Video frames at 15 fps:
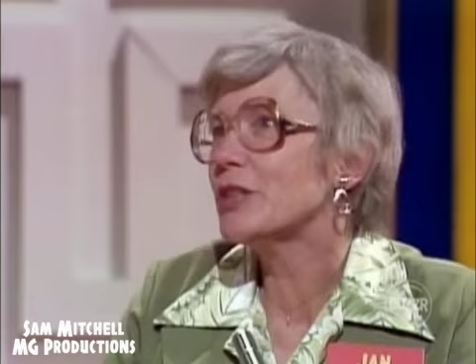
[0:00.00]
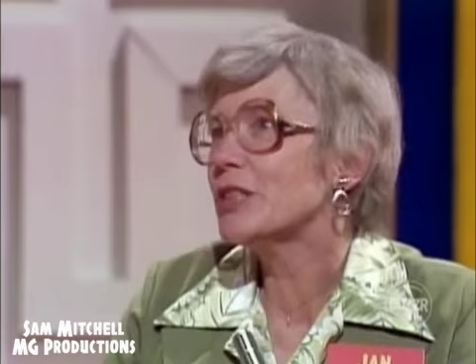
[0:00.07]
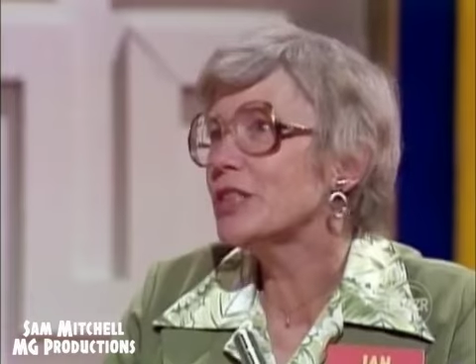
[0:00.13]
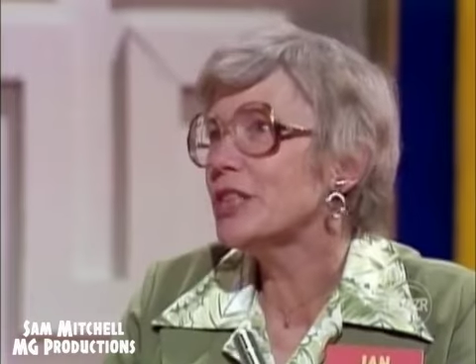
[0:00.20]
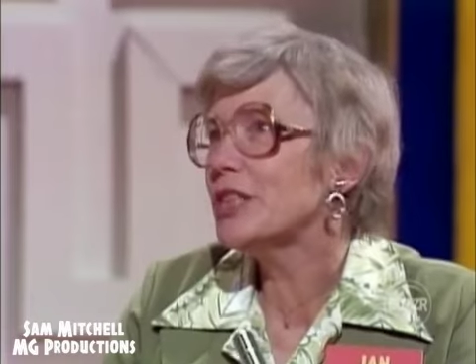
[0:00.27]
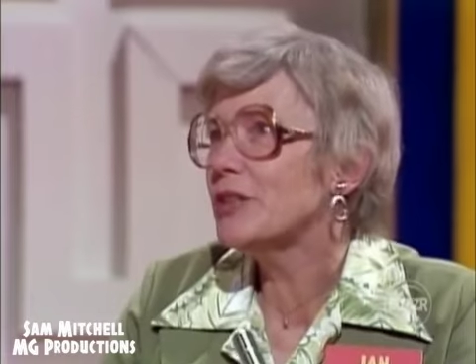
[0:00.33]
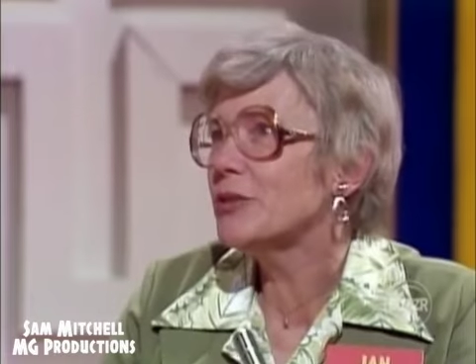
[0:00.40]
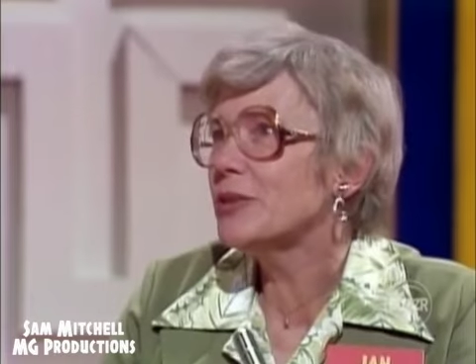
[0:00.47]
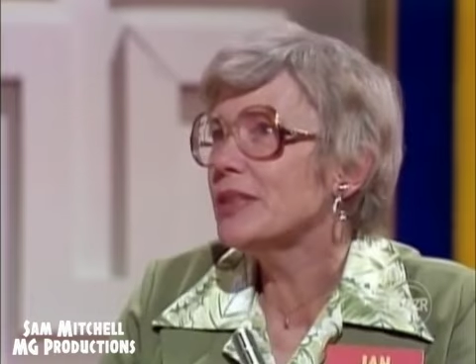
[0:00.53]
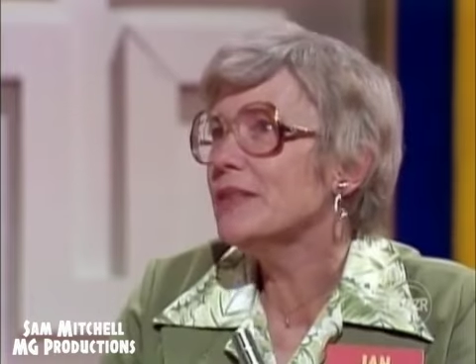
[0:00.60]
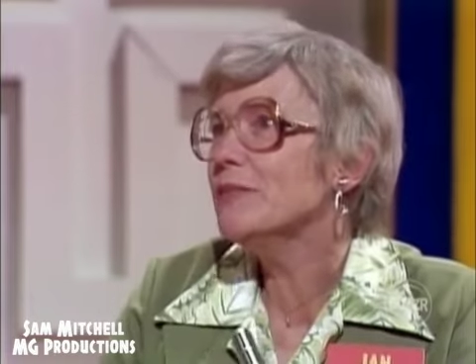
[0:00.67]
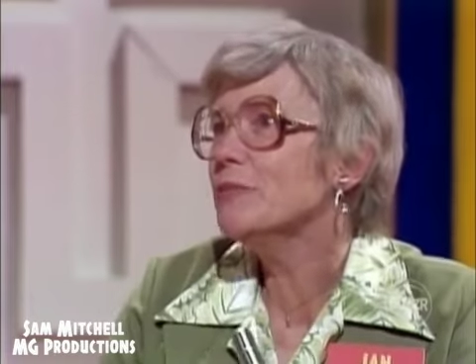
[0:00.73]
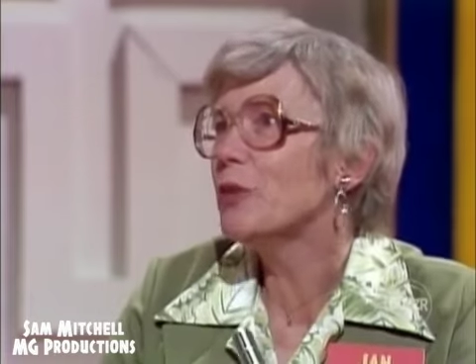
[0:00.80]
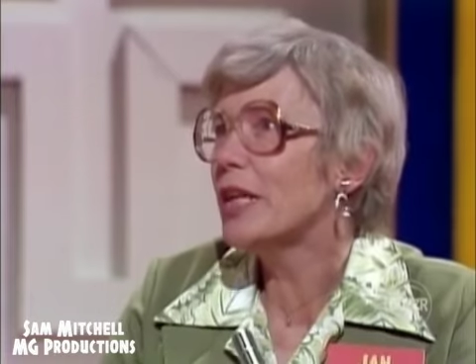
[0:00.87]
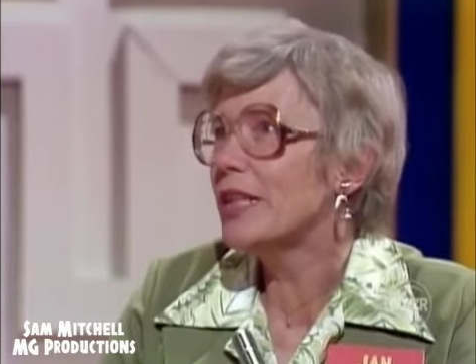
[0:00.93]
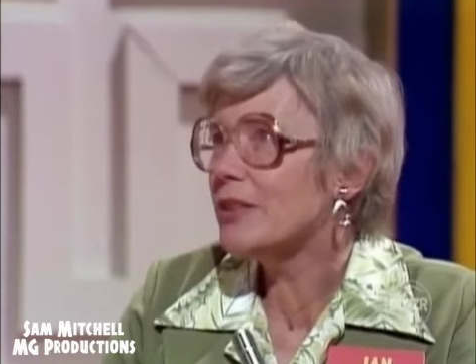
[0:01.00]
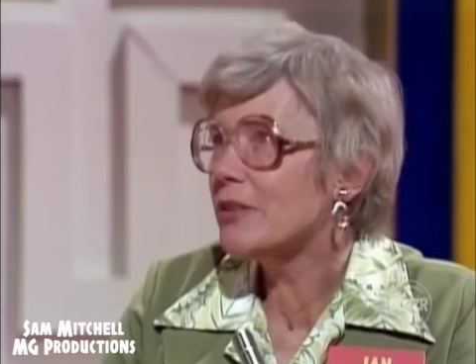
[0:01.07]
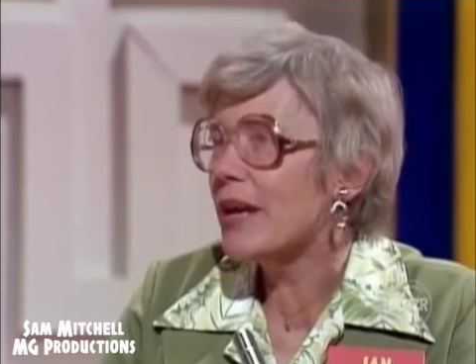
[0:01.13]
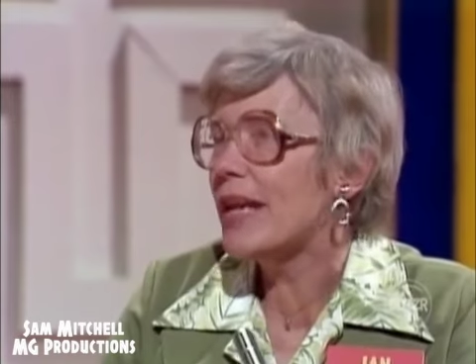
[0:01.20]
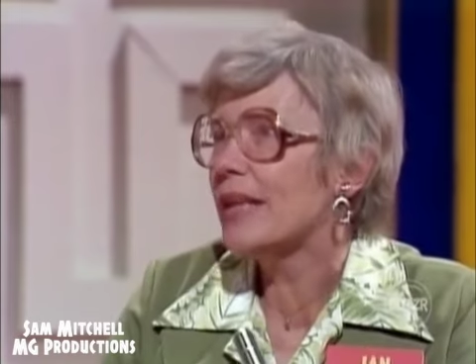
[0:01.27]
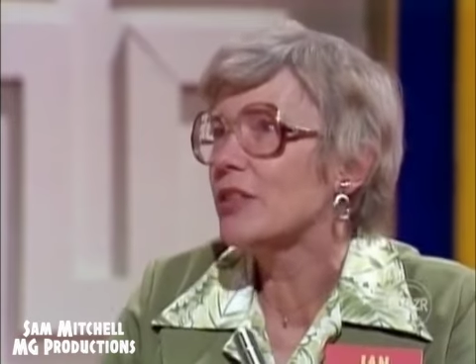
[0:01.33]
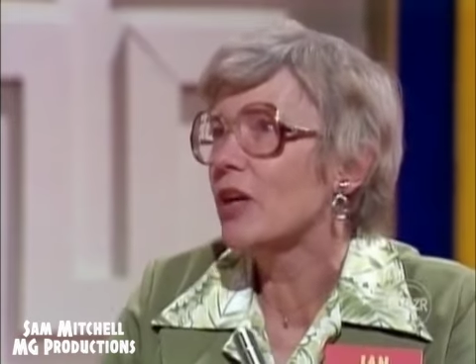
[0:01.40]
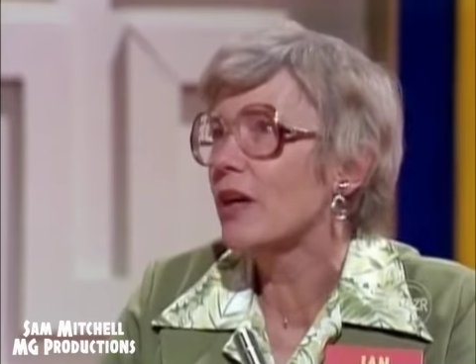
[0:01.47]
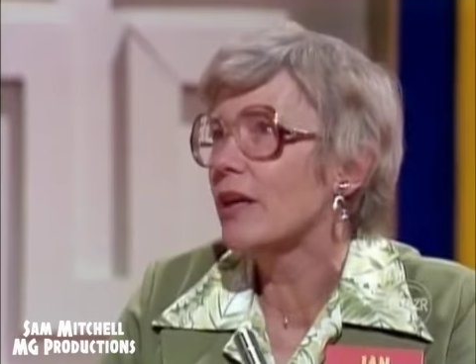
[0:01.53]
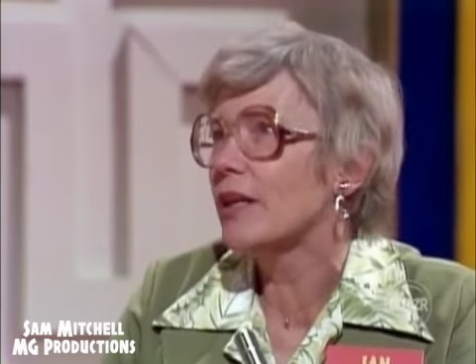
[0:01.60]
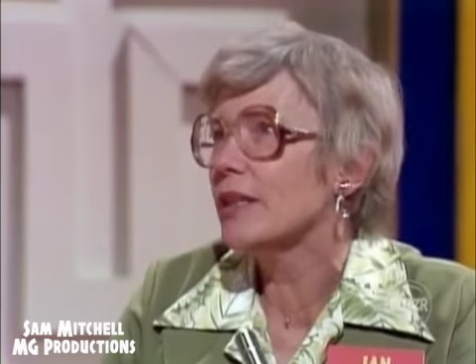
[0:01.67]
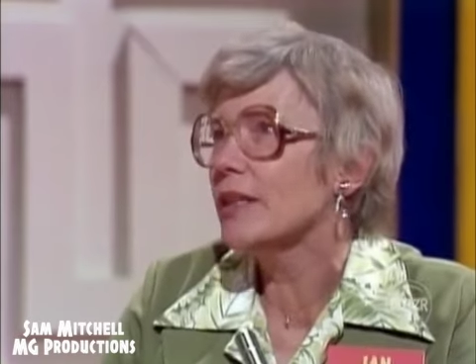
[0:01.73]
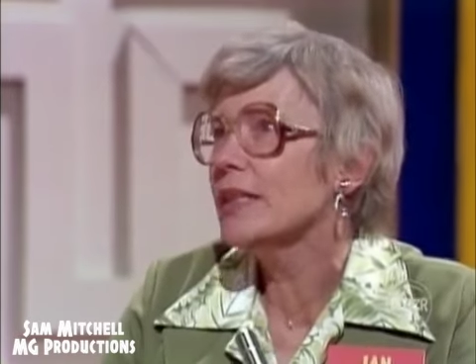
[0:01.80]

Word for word: children, one granddaughter